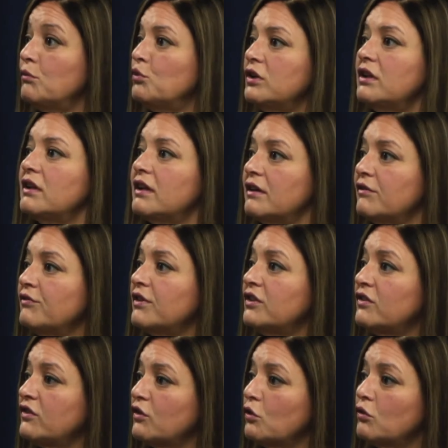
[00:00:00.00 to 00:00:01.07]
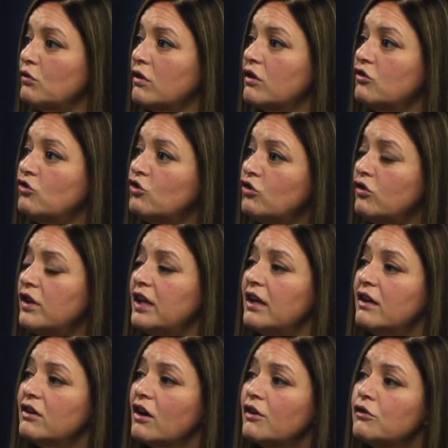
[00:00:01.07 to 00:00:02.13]
would live, and so
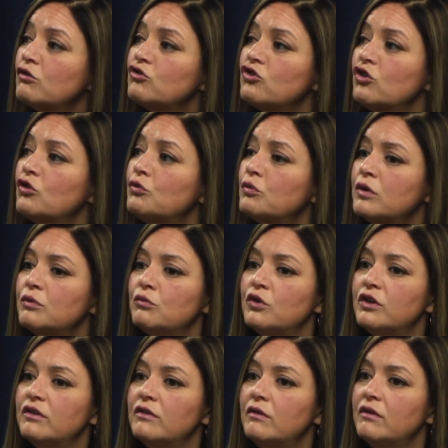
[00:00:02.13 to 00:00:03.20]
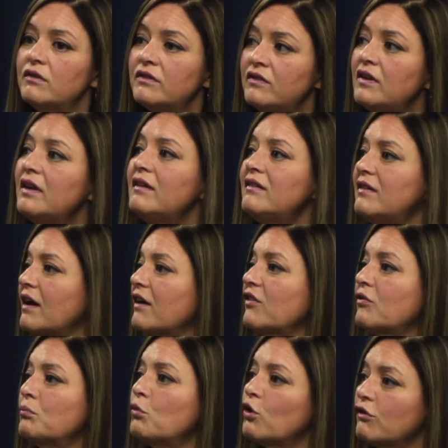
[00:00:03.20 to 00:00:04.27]
the other children would see
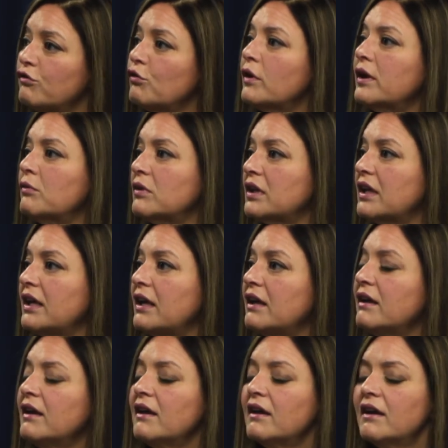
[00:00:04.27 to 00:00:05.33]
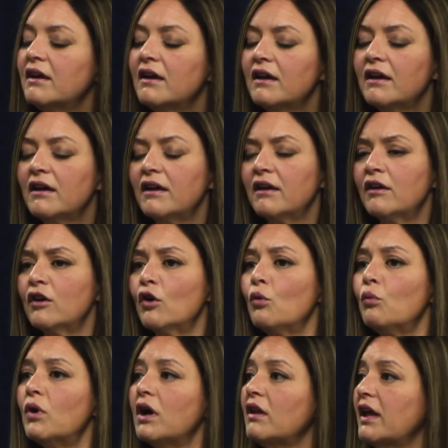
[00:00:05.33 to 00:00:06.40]
death more frequently.
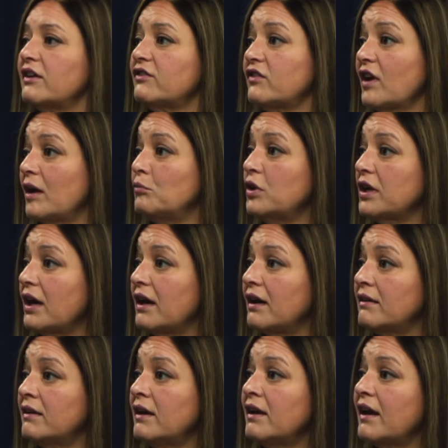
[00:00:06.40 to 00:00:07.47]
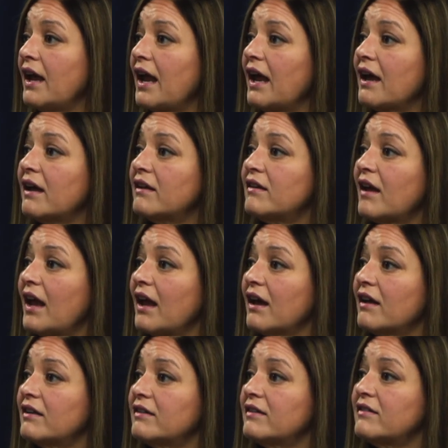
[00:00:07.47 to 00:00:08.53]
Well, as time went on, and
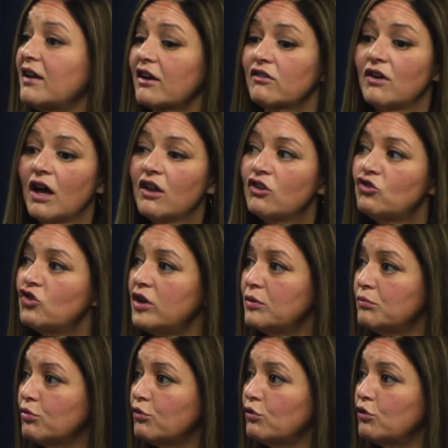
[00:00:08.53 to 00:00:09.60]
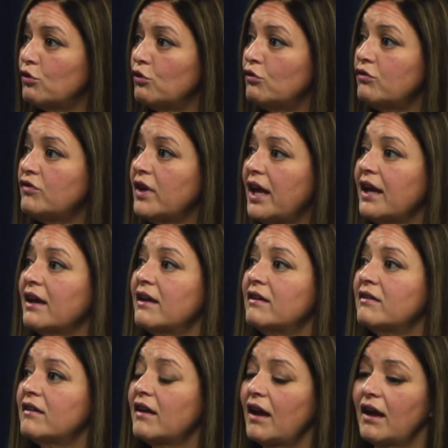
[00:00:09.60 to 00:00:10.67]
as technology improved,
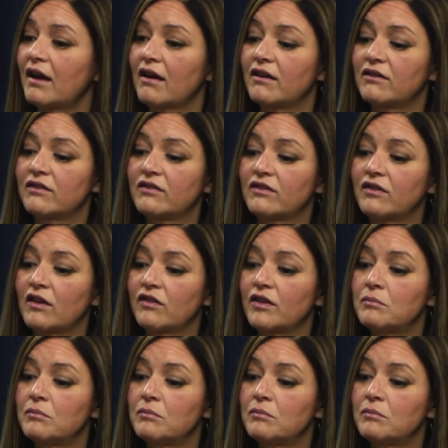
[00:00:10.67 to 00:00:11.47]
and as the